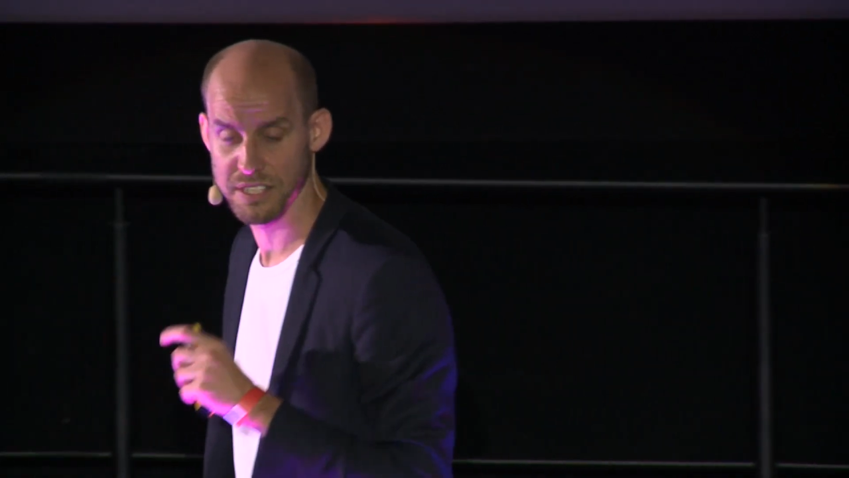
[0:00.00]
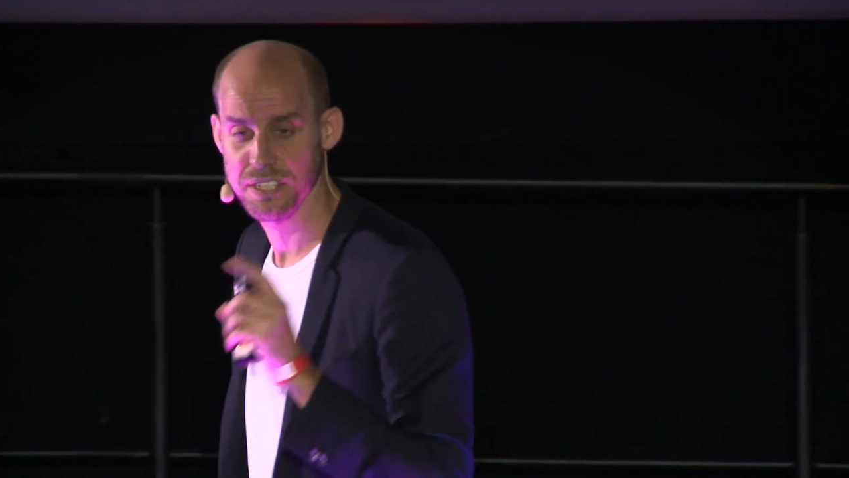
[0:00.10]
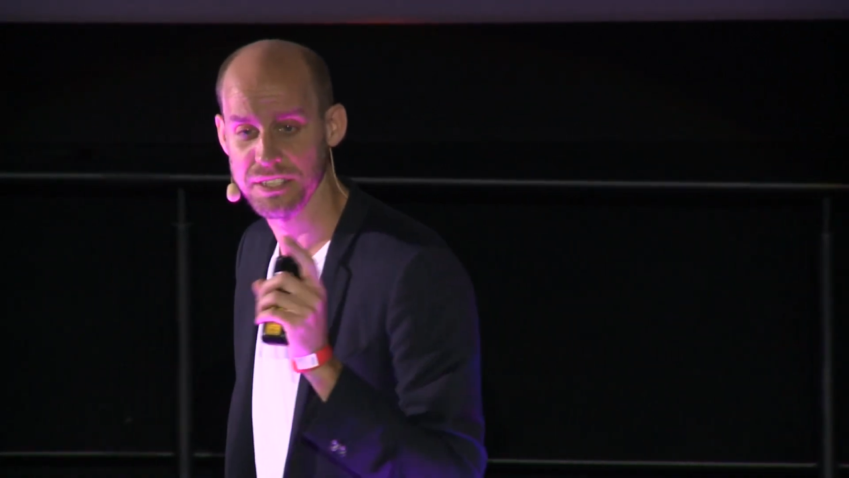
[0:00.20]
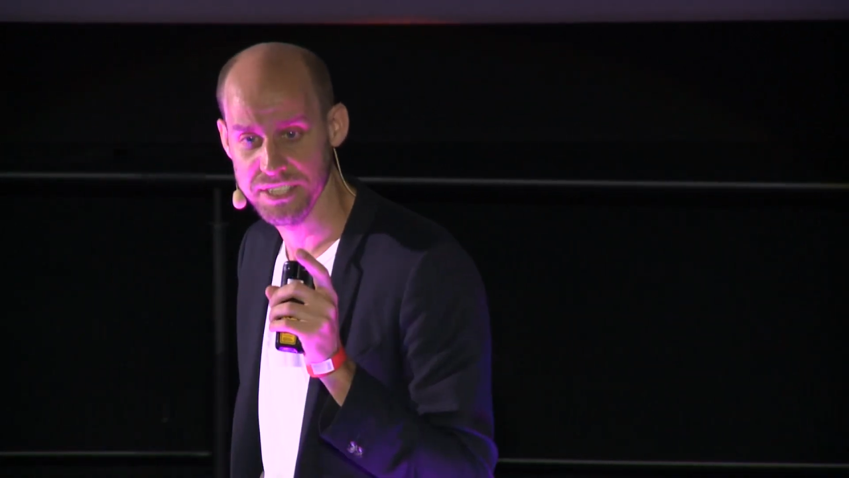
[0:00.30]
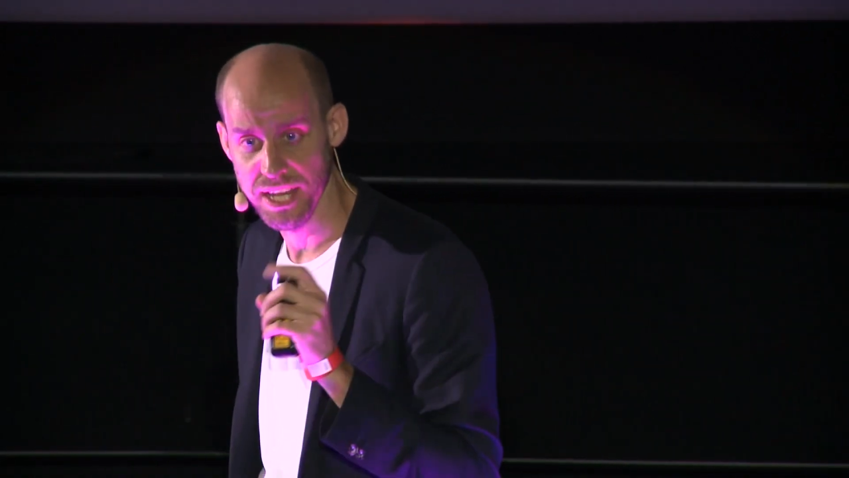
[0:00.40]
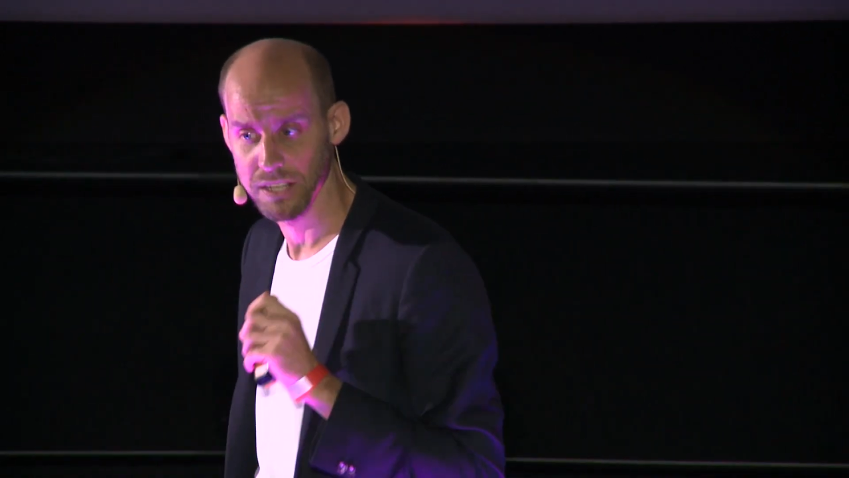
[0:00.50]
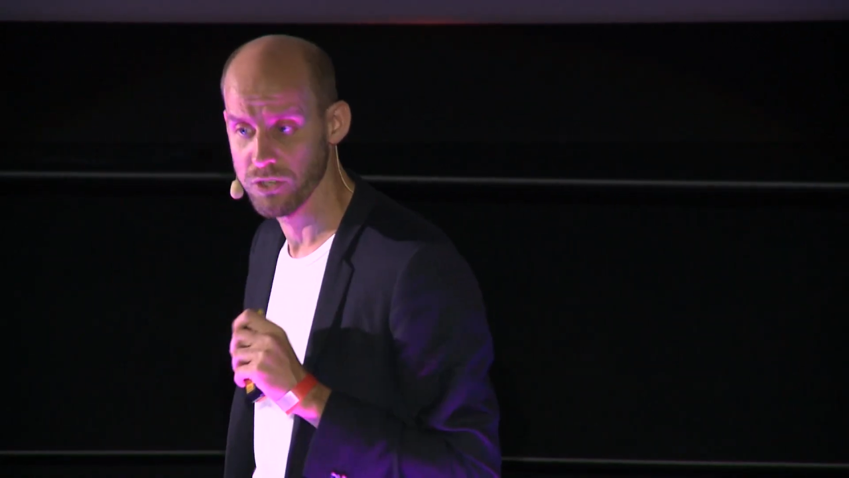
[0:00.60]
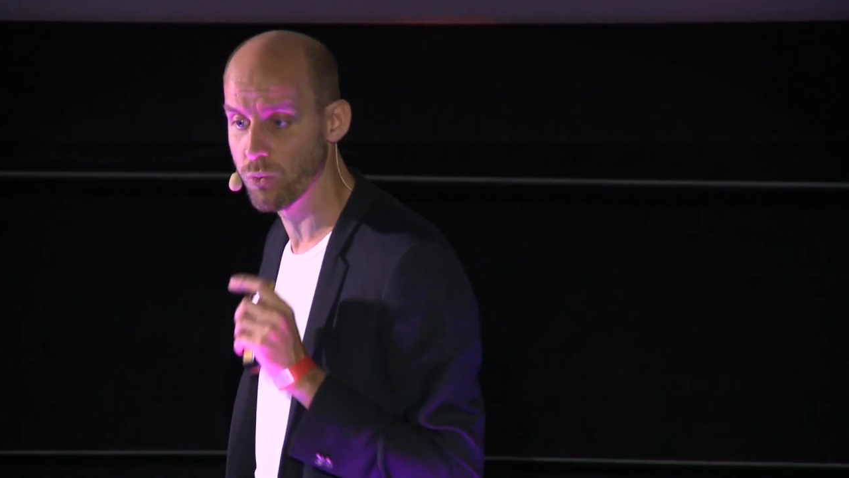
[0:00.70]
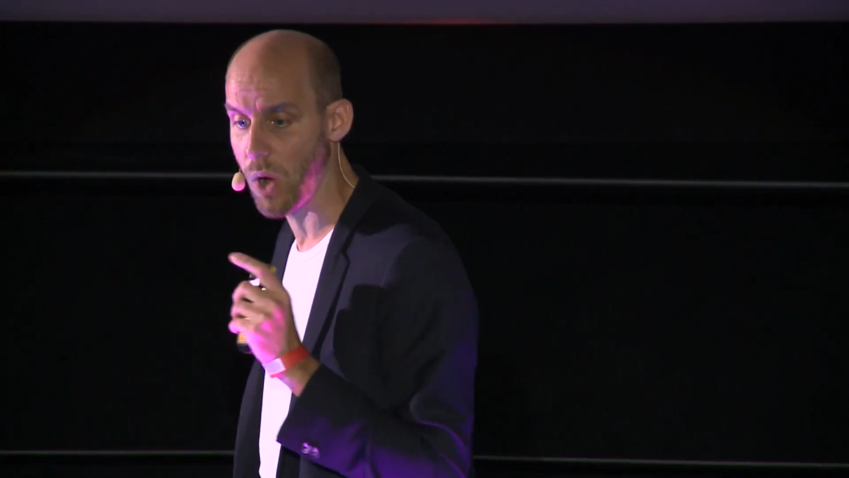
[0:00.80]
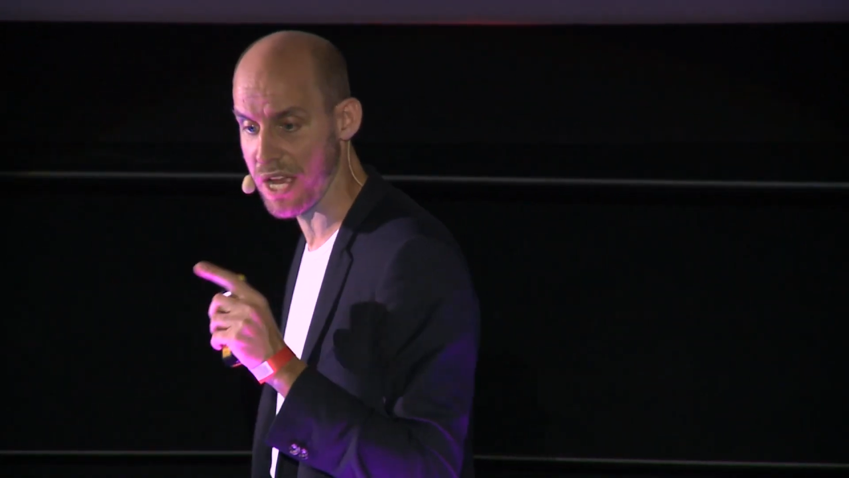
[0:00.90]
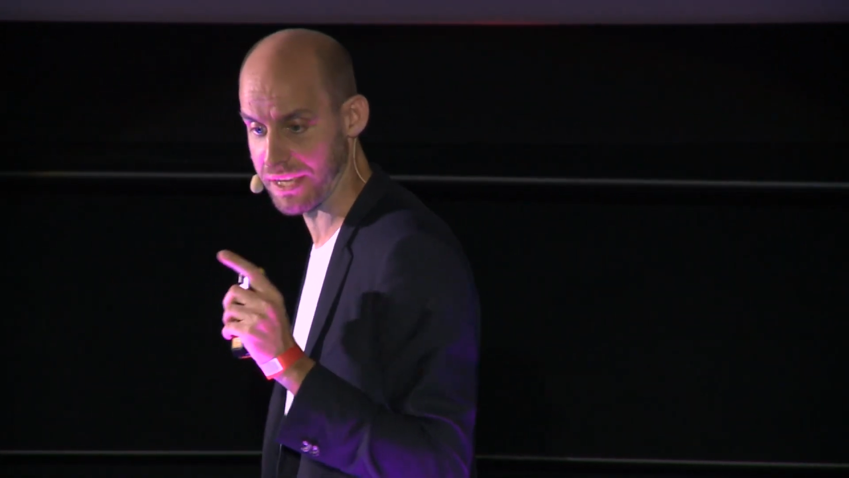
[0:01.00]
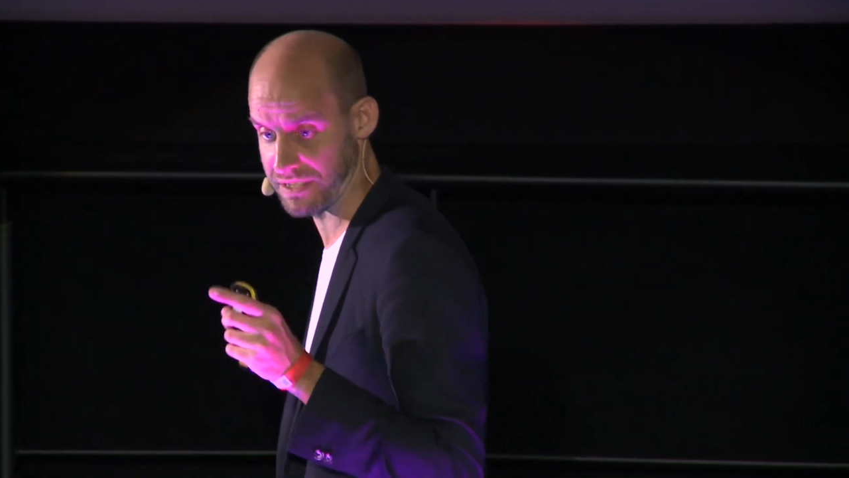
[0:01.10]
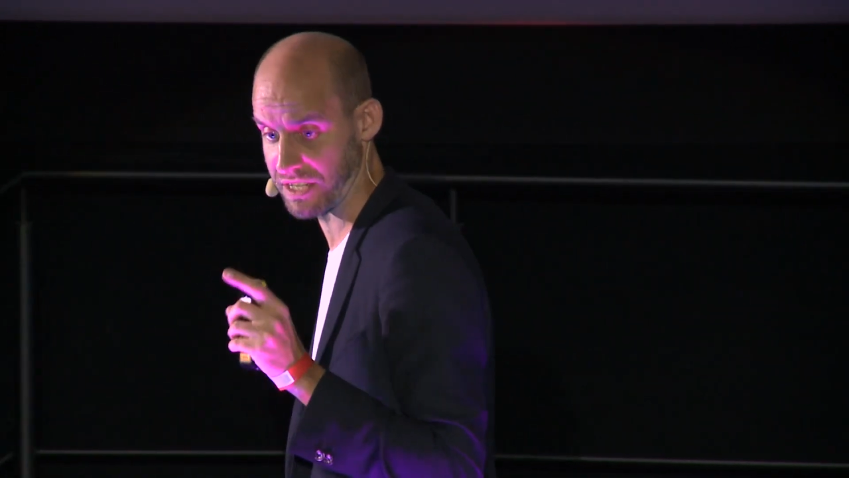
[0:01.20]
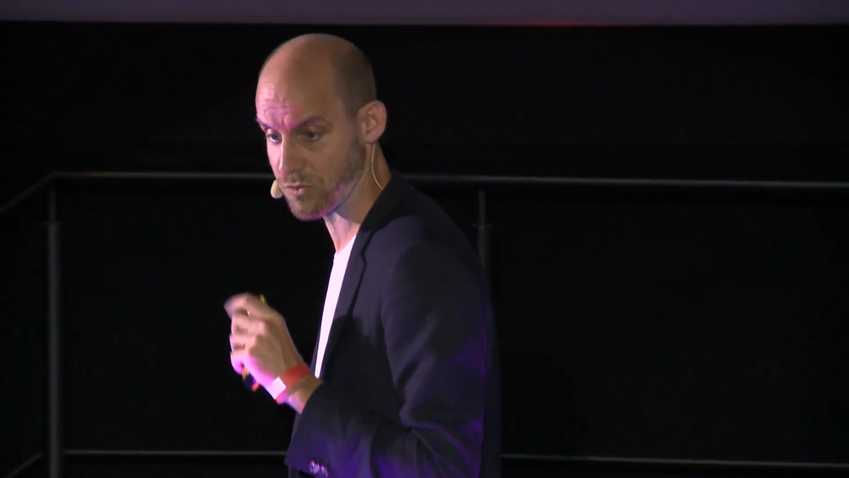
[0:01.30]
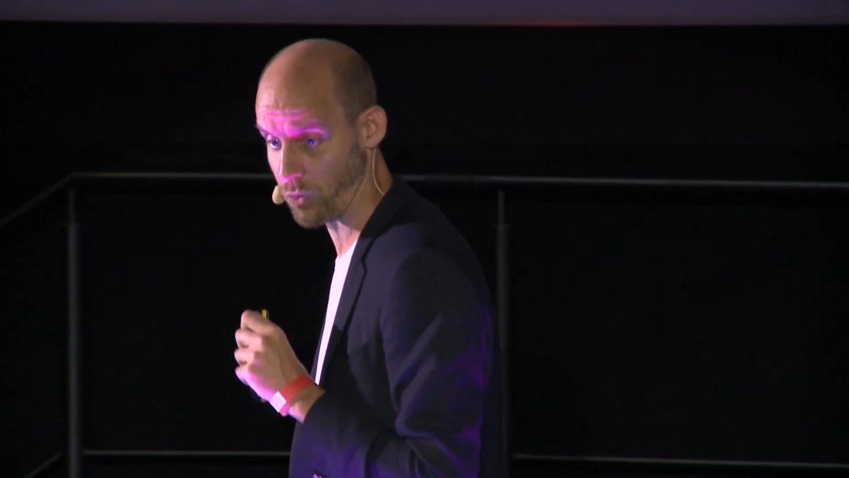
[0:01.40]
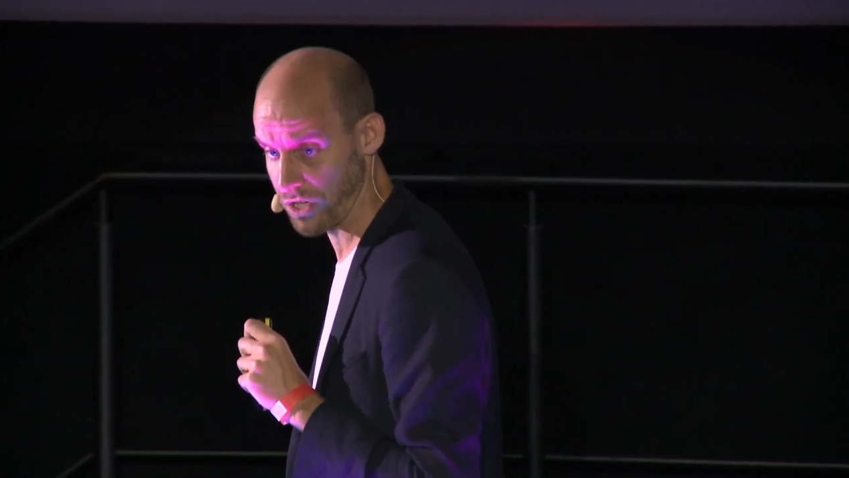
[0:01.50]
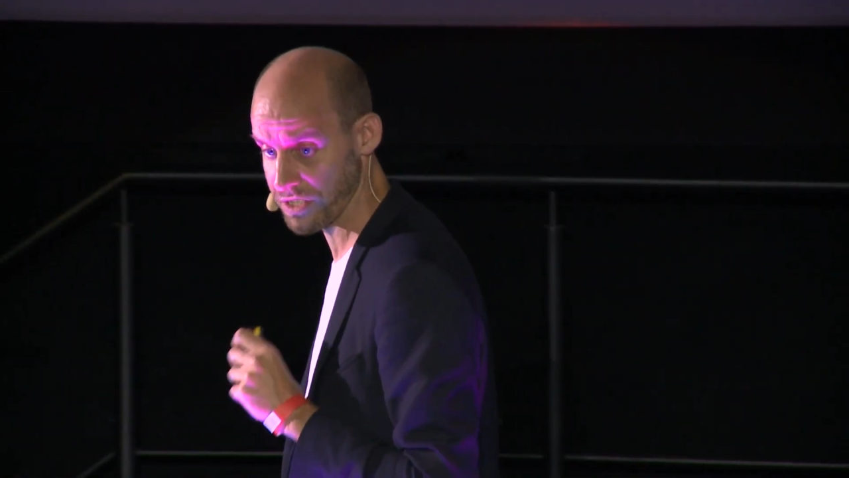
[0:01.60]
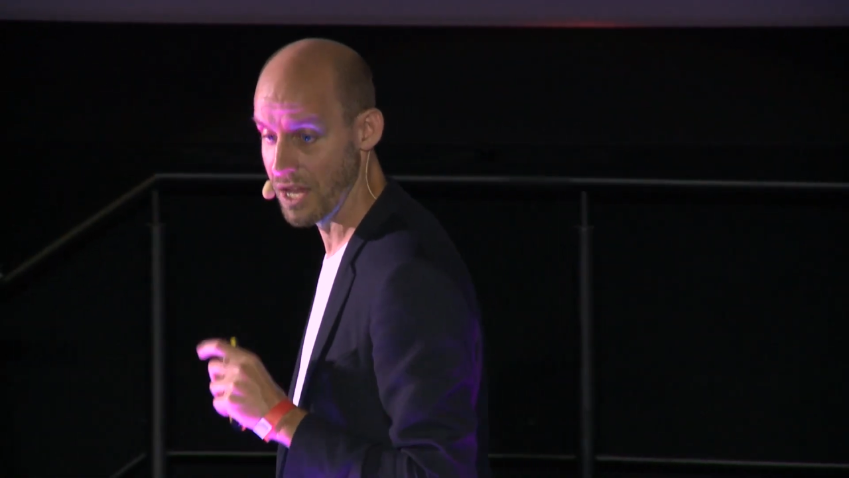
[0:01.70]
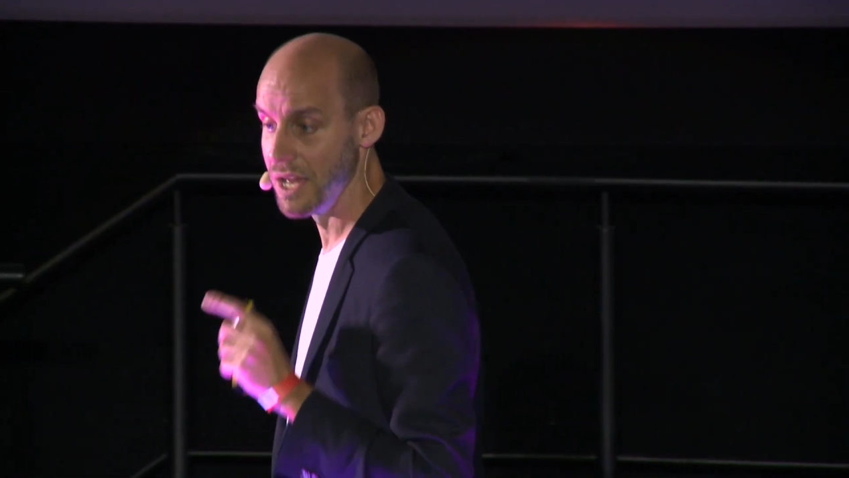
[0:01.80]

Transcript: It can tell you why it does what,